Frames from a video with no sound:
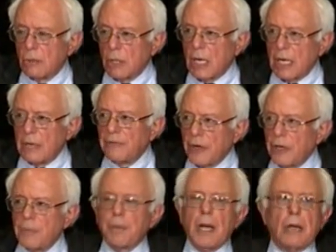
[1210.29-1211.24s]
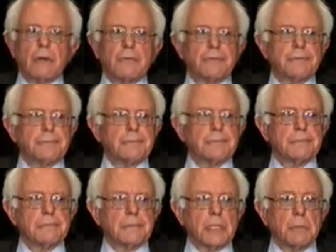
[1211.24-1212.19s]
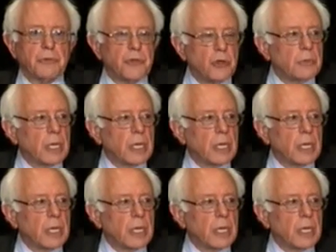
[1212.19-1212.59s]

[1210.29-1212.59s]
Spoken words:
what I am very proud of, some of you